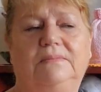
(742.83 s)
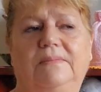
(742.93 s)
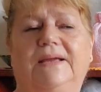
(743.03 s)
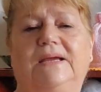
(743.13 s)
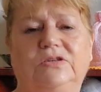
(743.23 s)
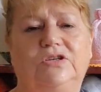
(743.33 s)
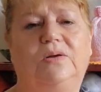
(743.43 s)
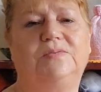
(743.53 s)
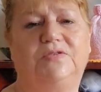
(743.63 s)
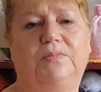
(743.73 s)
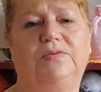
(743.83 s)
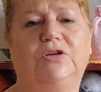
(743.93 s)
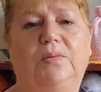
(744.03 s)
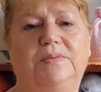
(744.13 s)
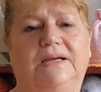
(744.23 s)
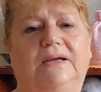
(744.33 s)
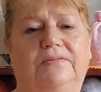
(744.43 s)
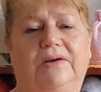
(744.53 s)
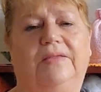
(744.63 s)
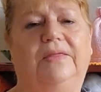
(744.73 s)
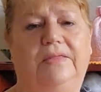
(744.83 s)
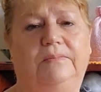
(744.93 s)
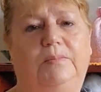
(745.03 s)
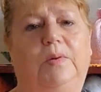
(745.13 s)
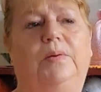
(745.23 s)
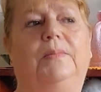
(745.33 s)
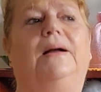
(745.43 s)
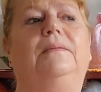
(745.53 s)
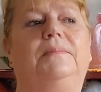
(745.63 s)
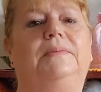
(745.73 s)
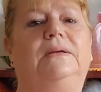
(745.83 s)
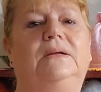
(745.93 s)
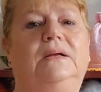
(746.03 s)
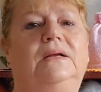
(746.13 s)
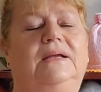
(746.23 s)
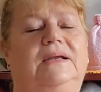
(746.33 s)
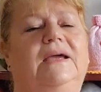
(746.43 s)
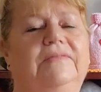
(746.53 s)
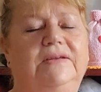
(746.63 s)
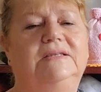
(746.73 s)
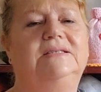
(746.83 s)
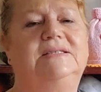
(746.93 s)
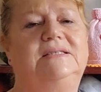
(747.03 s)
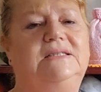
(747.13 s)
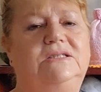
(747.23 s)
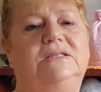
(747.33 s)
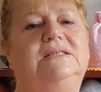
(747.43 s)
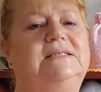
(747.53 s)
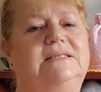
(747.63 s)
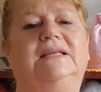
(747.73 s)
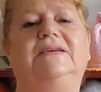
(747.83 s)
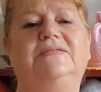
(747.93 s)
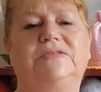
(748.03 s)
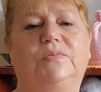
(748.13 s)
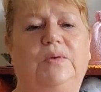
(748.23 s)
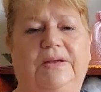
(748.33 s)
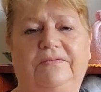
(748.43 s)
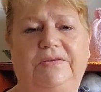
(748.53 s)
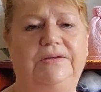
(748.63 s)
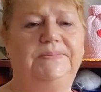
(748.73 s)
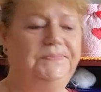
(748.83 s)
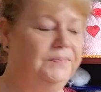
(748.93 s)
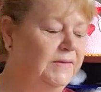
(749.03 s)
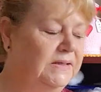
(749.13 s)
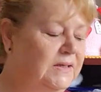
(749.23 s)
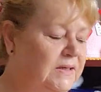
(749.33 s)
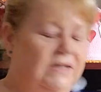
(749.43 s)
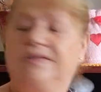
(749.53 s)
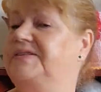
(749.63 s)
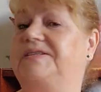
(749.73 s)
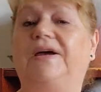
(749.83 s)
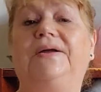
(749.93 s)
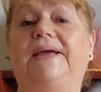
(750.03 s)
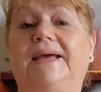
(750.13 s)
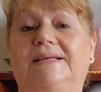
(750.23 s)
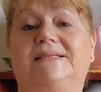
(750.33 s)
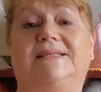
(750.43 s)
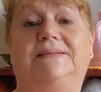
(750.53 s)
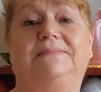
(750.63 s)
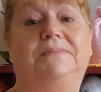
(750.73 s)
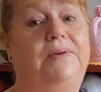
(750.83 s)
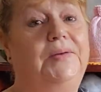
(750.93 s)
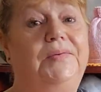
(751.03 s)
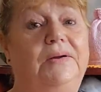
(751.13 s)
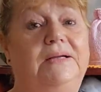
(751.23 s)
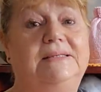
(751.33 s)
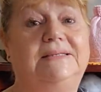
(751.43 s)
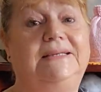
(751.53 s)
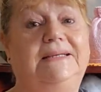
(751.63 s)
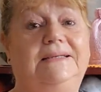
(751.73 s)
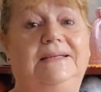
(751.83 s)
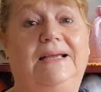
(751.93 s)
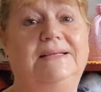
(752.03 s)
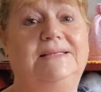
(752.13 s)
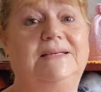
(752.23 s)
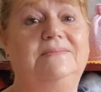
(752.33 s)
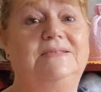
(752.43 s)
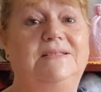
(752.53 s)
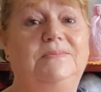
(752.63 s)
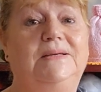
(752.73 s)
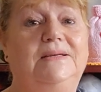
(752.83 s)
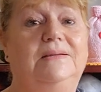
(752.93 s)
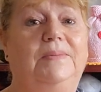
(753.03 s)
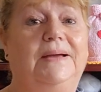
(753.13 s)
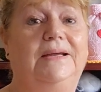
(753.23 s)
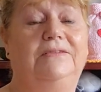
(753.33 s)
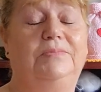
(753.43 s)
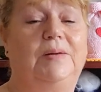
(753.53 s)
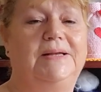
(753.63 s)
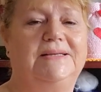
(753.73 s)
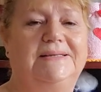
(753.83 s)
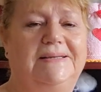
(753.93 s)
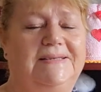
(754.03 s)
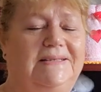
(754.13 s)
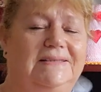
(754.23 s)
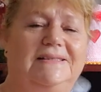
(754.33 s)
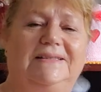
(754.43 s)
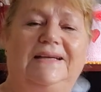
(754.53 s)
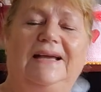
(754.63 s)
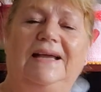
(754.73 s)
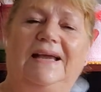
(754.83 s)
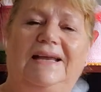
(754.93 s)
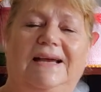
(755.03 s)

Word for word: making tops from top down rather than bottom up, and having to stitch in sleeves and what have you. So yes, my rocket tee, it seems to be the bane of my existence. It